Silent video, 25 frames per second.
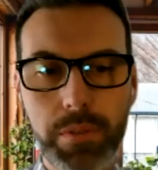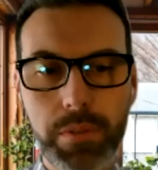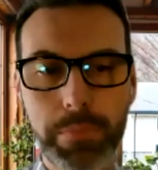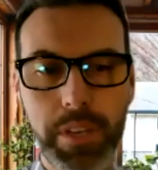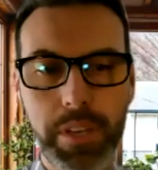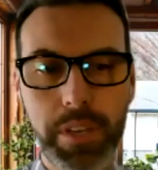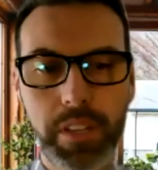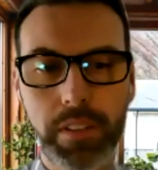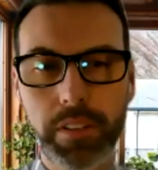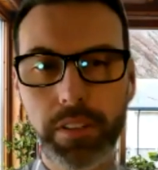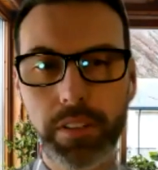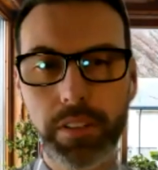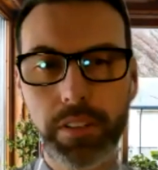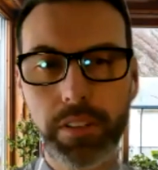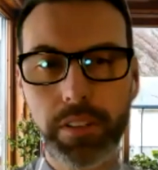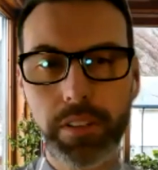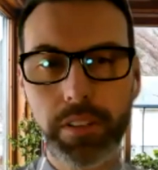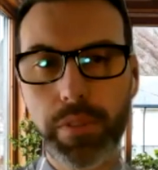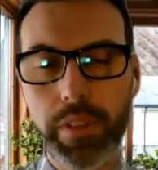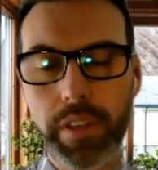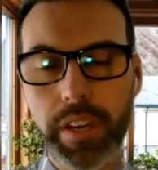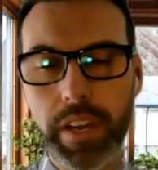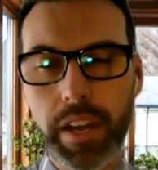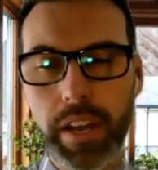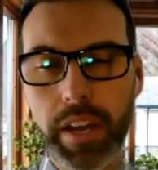to be clear too,
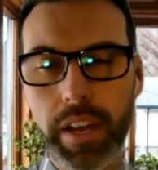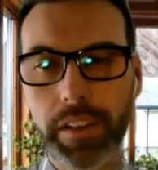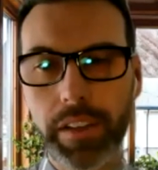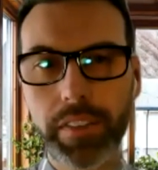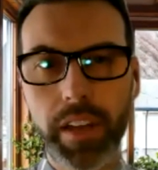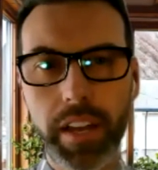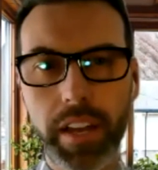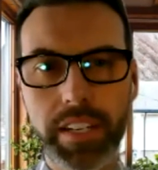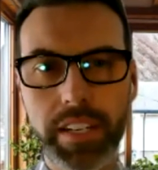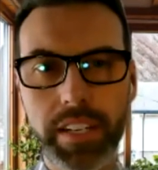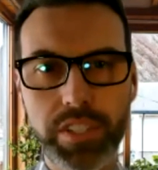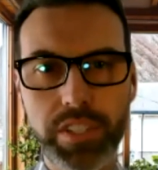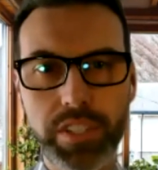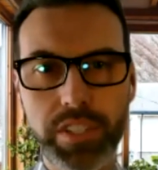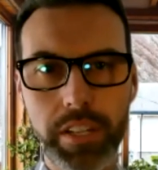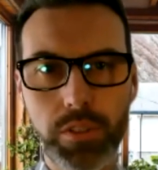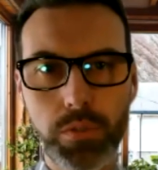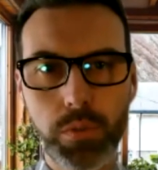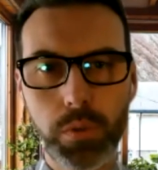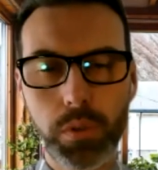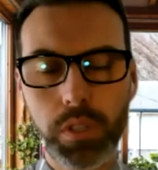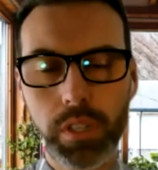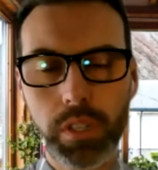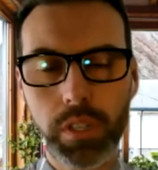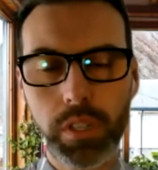the online
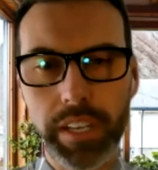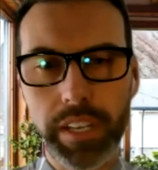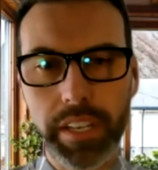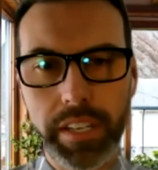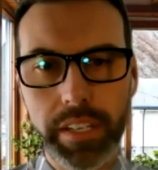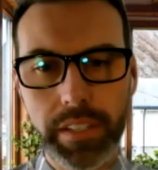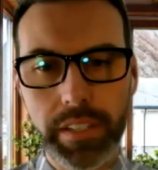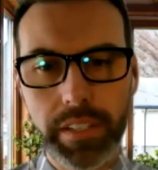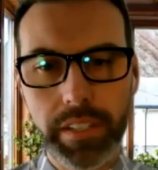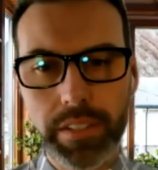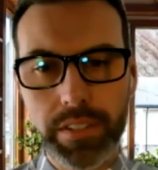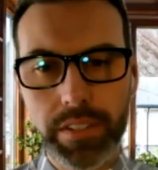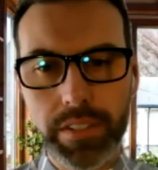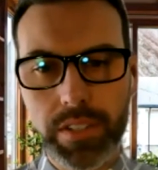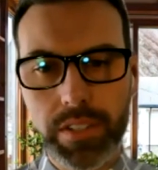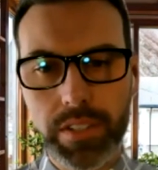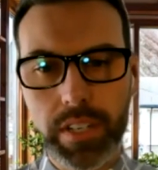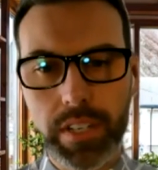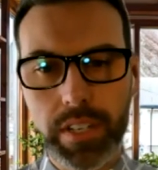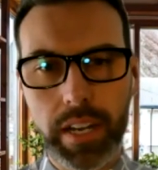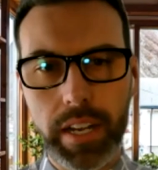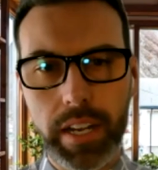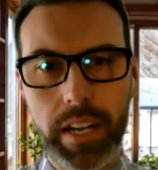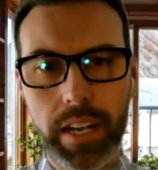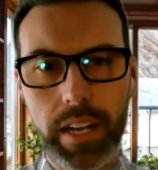schedule is
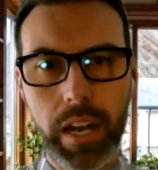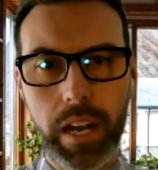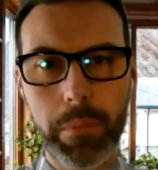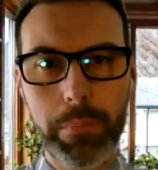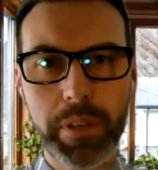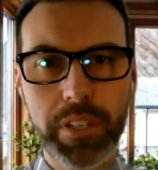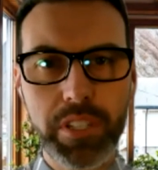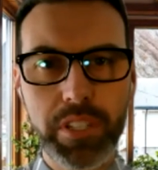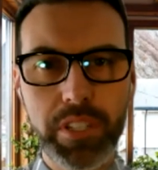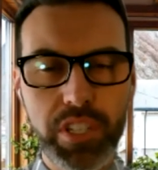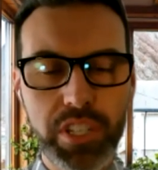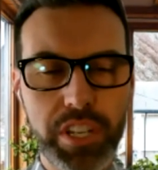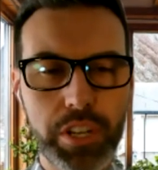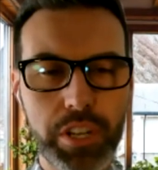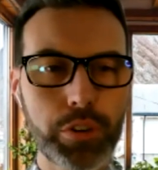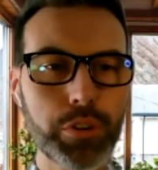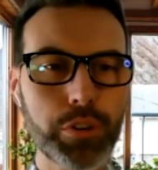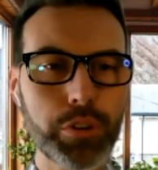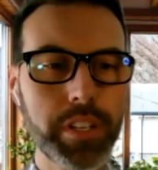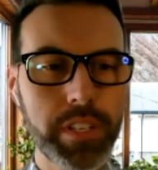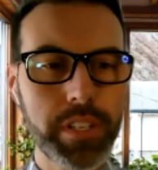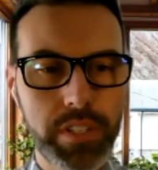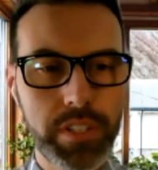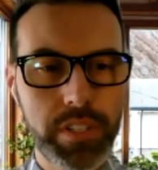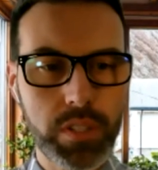a bit
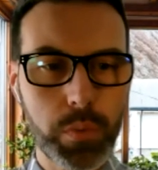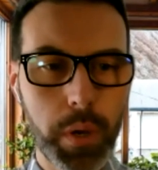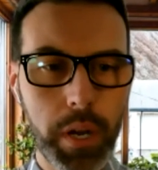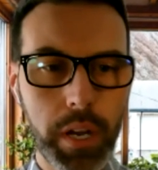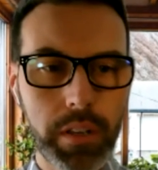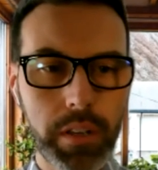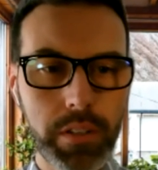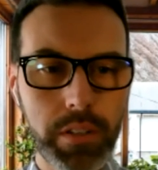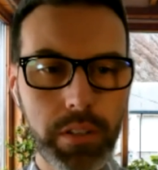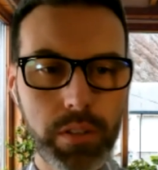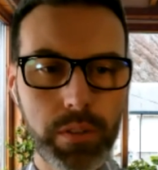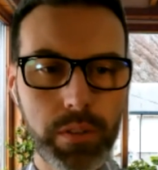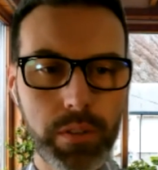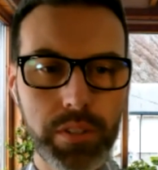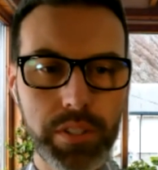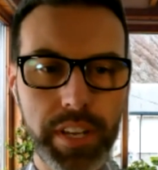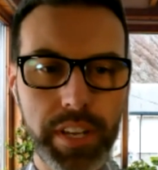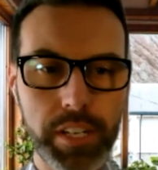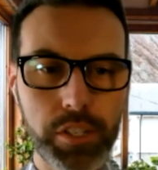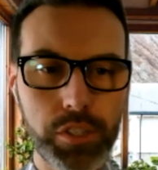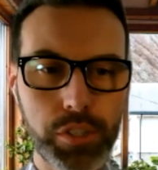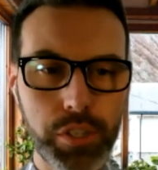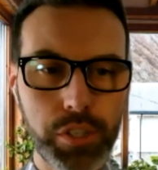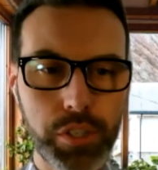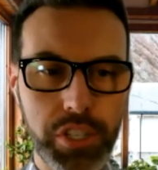synchronous as well. So there's
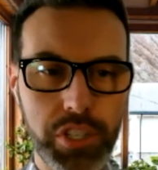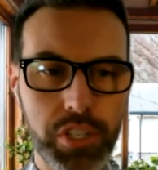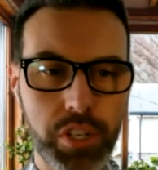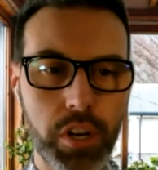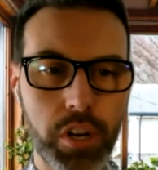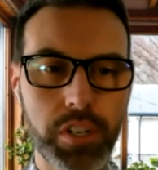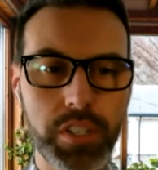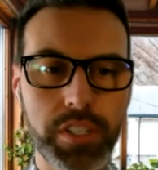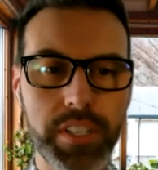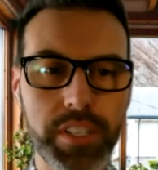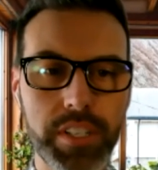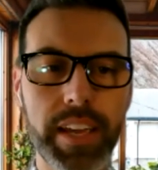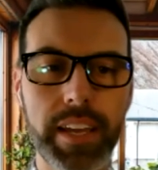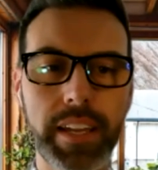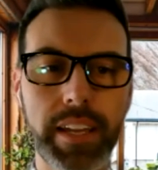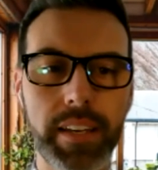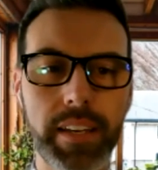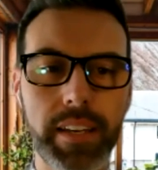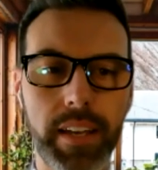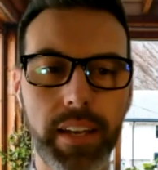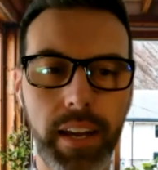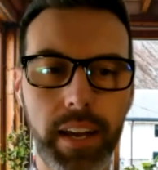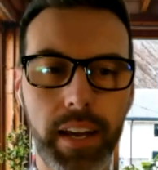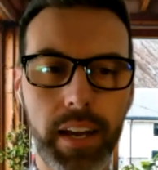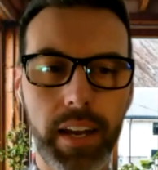actually a start date
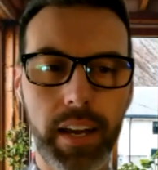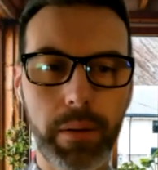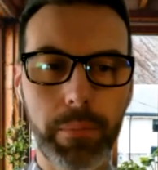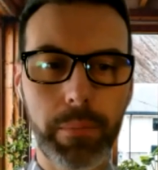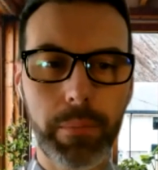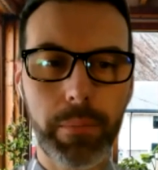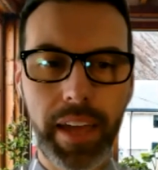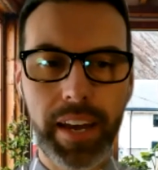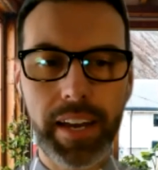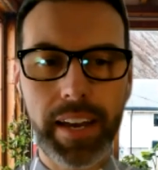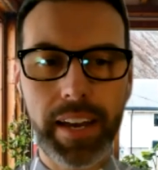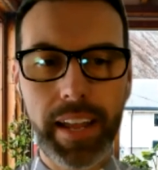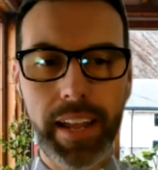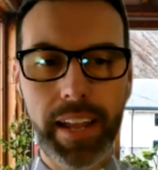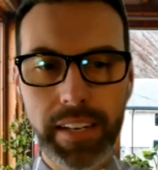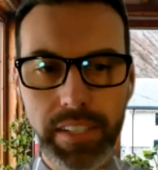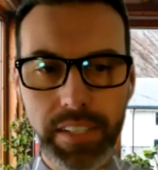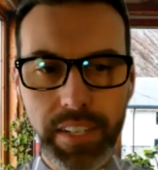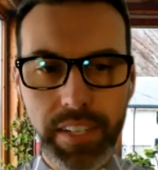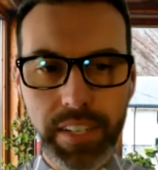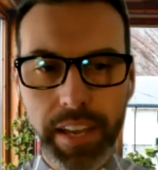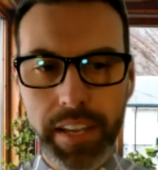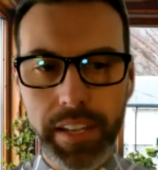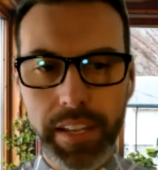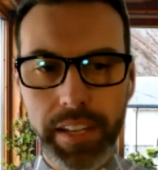and an end
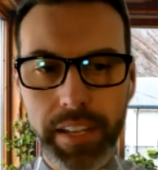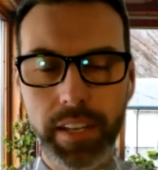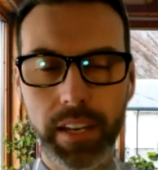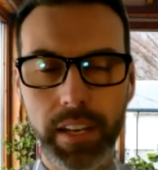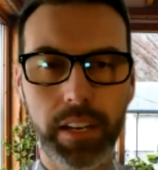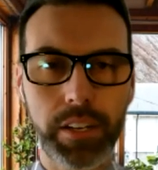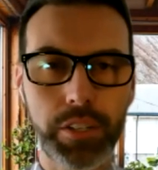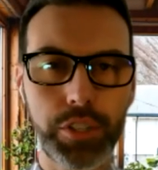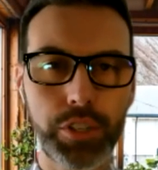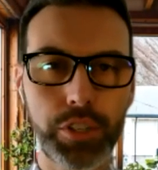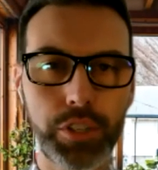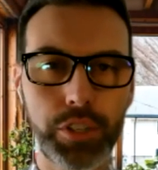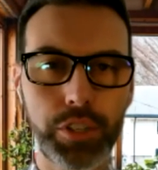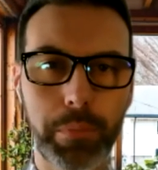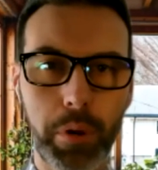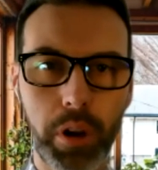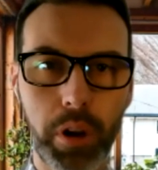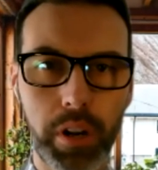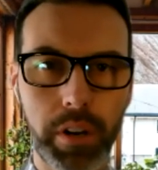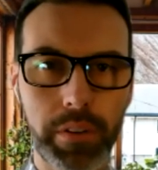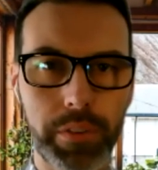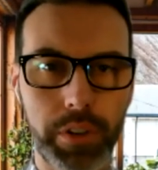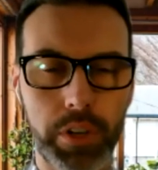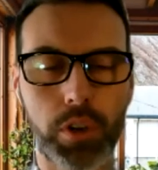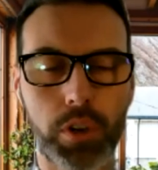date. You're a
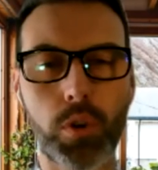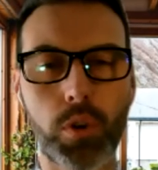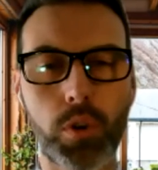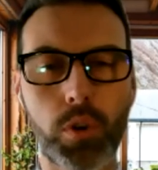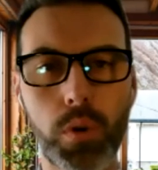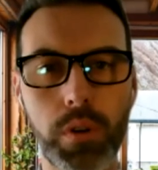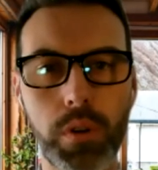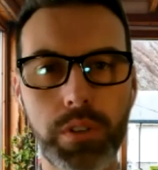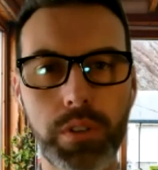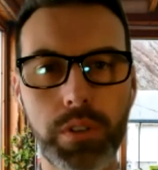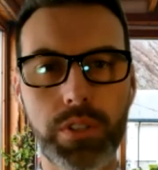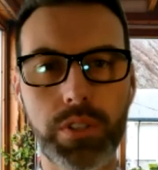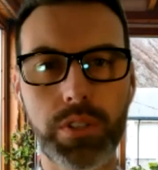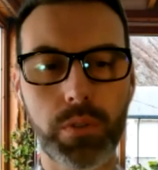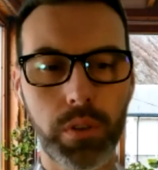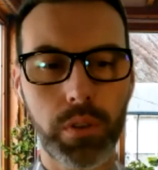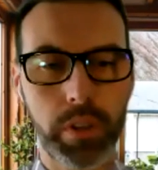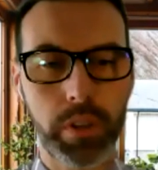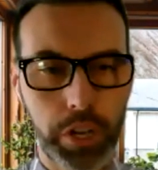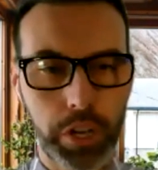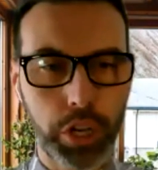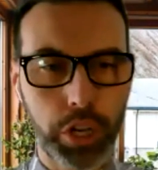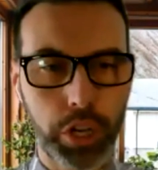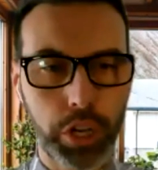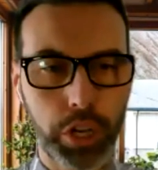part of a course or
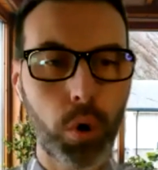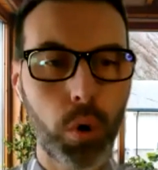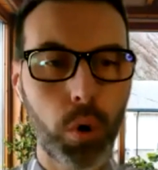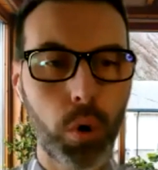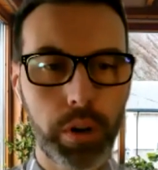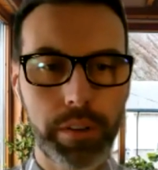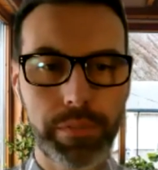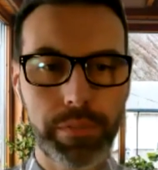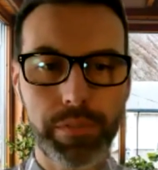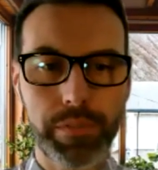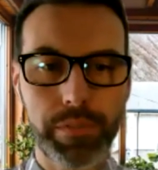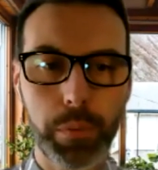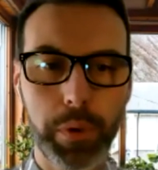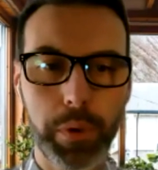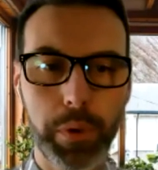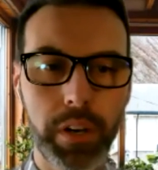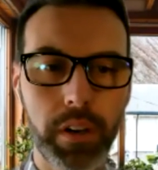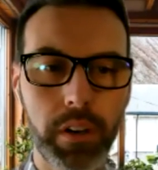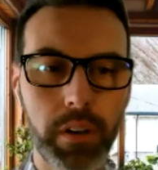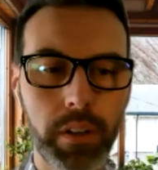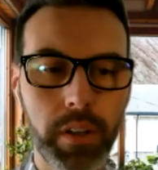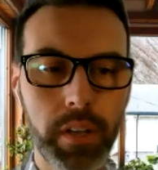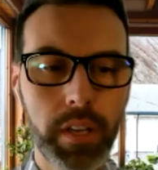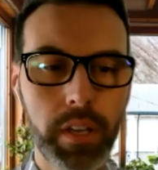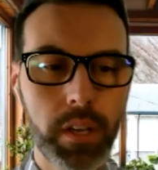like a cohort, if you
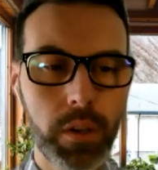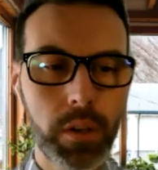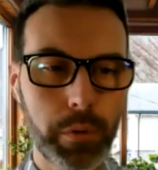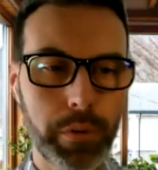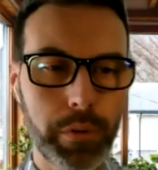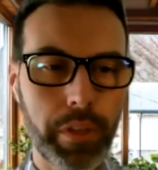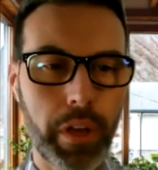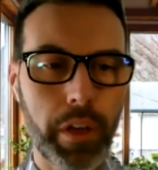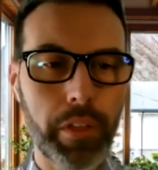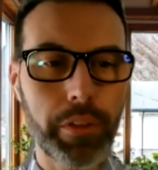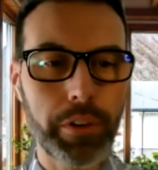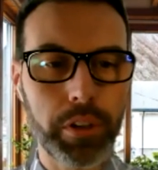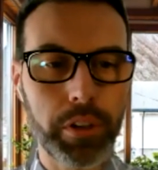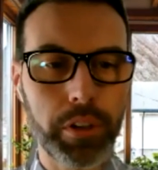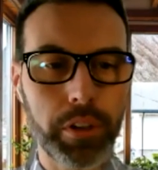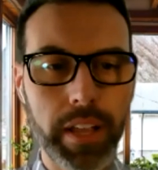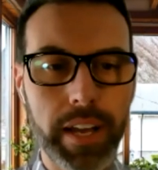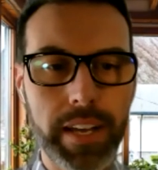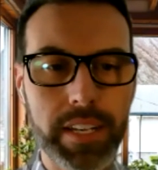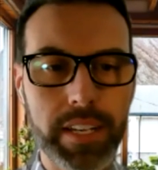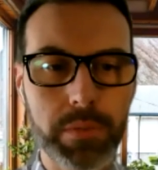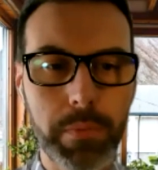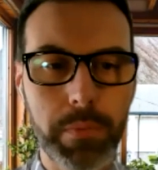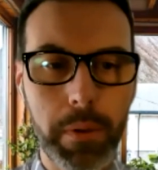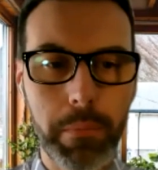will, with other
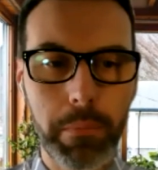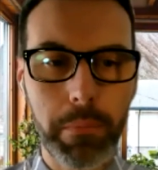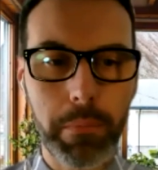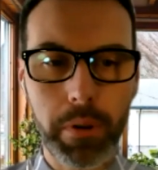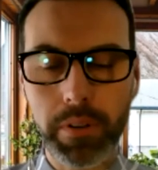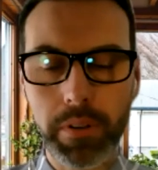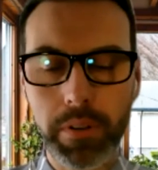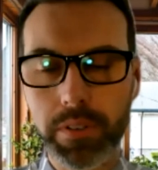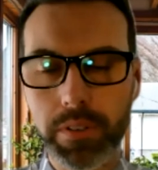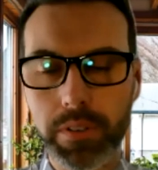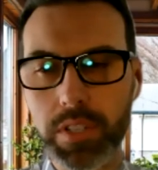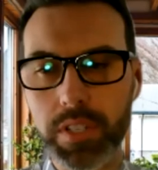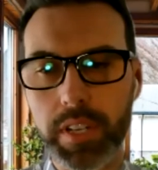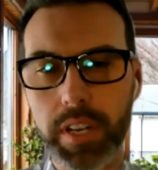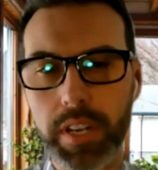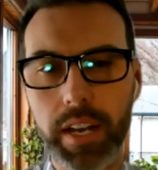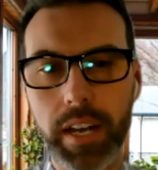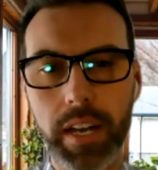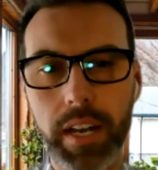class members.